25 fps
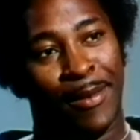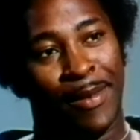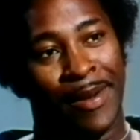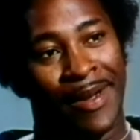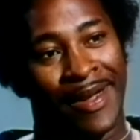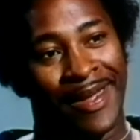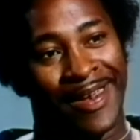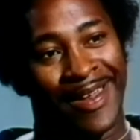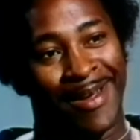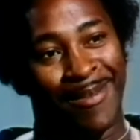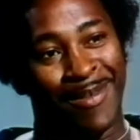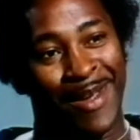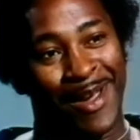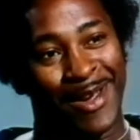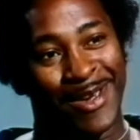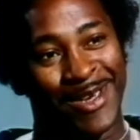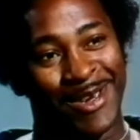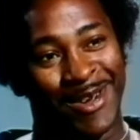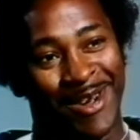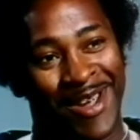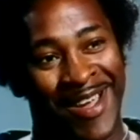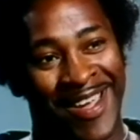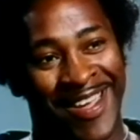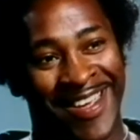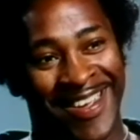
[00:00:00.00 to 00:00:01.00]
But I'm not
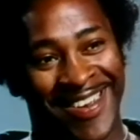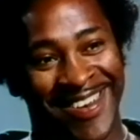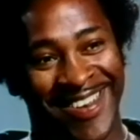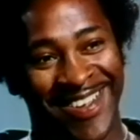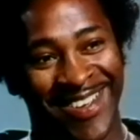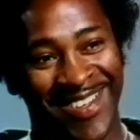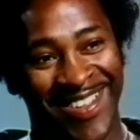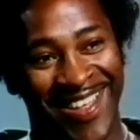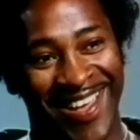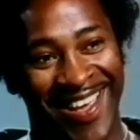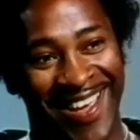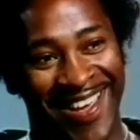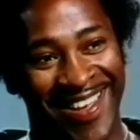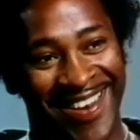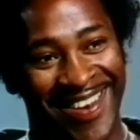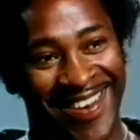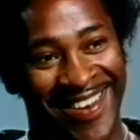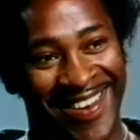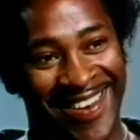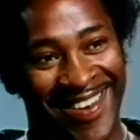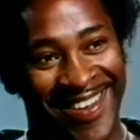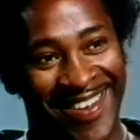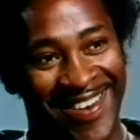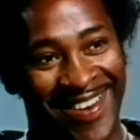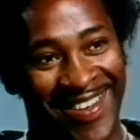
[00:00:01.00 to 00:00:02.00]
sure I can do that,
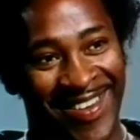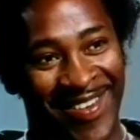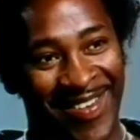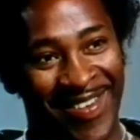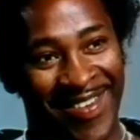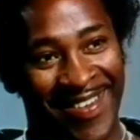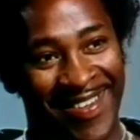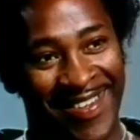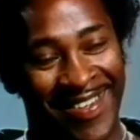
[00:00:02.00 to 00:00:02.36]
you know.